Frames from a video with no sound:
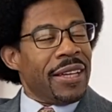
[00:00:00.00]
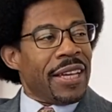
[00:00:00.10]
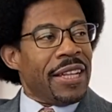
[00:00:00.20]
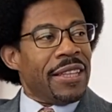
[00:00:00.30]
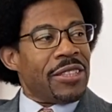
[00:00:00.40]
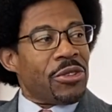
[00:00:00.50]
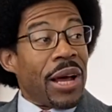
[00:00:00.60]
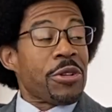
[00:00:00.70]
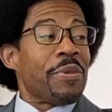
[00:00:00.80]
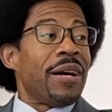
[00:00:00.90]
And so
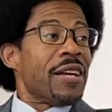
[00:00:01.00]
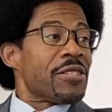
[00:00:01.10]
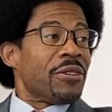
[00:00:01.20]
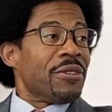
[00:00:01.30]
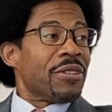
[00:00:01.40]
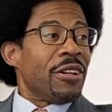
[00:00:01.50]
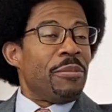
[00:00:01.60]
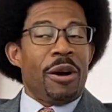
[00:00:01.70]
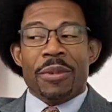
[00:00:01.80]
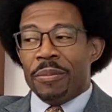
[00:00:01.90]
that was my hustle. You know,
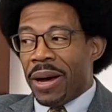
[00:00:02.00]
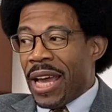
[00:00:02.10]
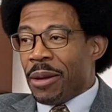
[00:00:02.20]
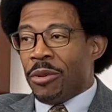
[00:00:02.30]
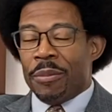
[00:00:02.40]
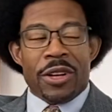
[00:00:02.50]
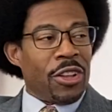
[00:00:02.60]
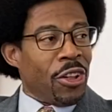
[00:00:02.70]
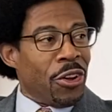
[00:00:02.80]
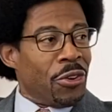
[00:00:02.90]
bought my bike, bought my
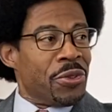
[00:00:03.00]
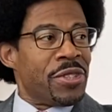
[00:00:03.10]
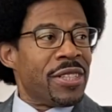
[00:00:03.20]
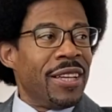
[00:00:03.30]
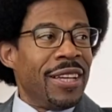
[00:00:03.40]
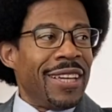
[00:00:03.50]
clothes,